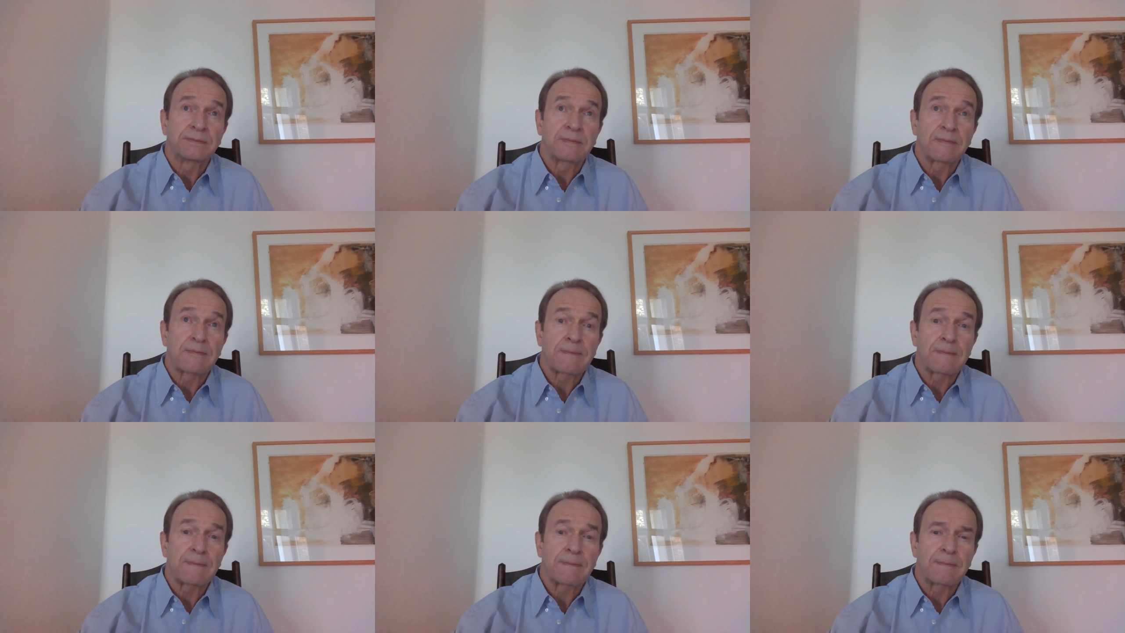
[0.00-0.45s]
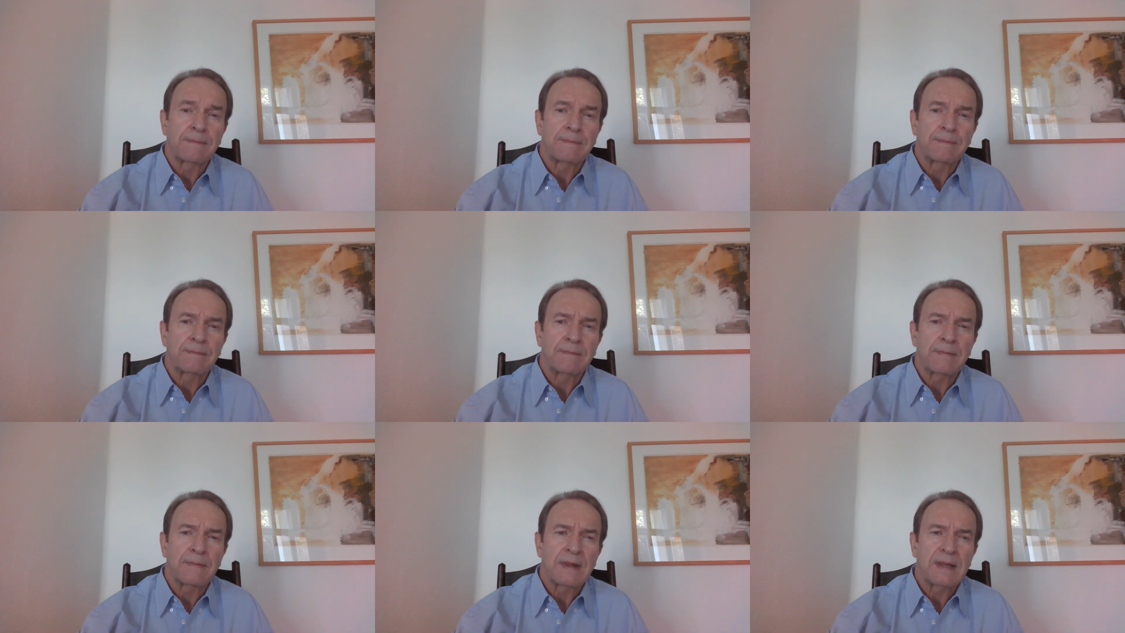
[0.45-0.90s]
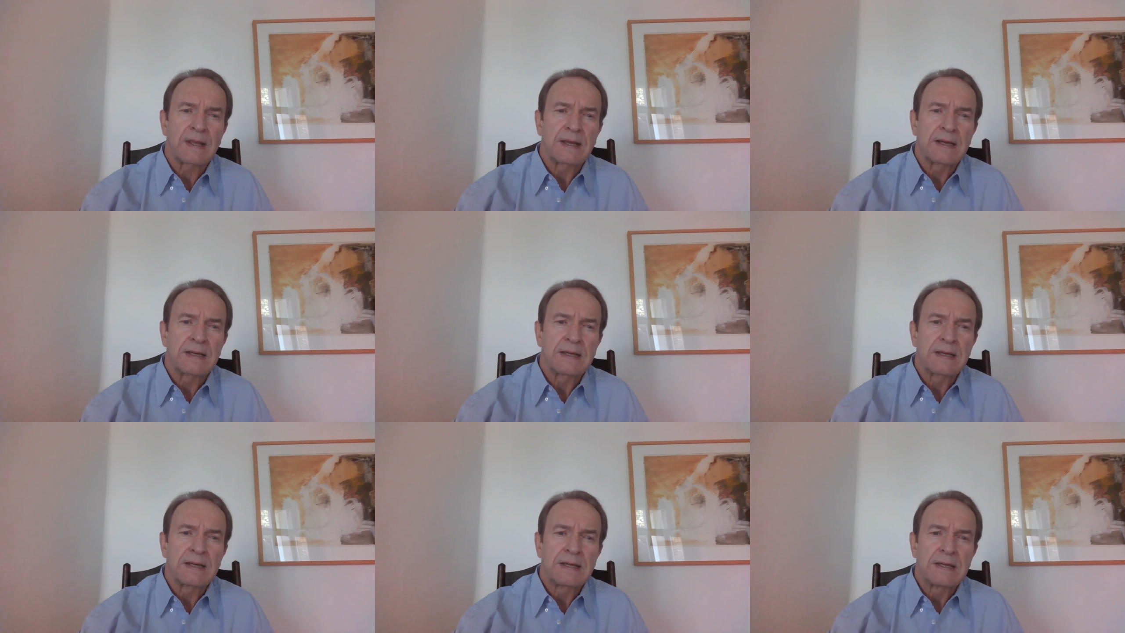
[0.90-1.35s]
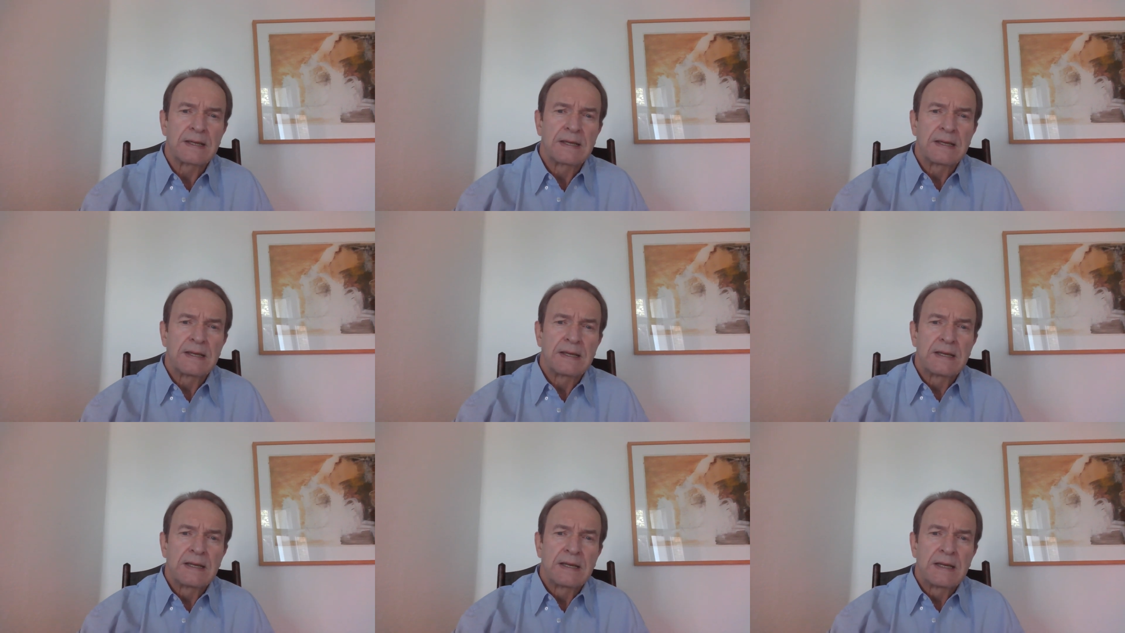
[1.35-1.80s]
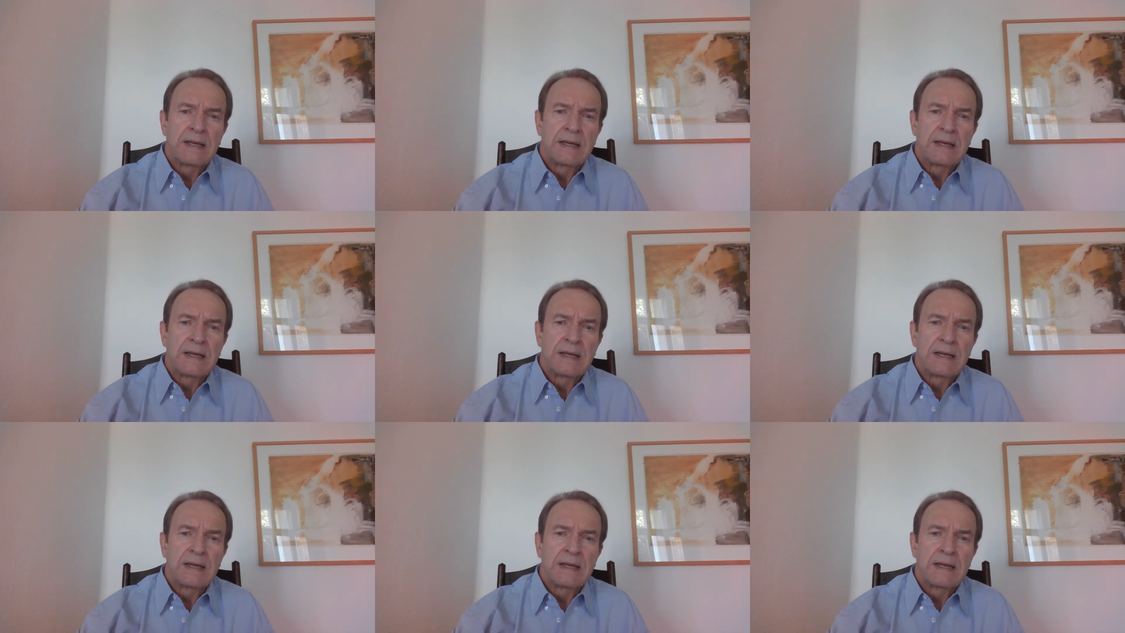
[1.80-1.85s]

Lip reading: (no one is talking)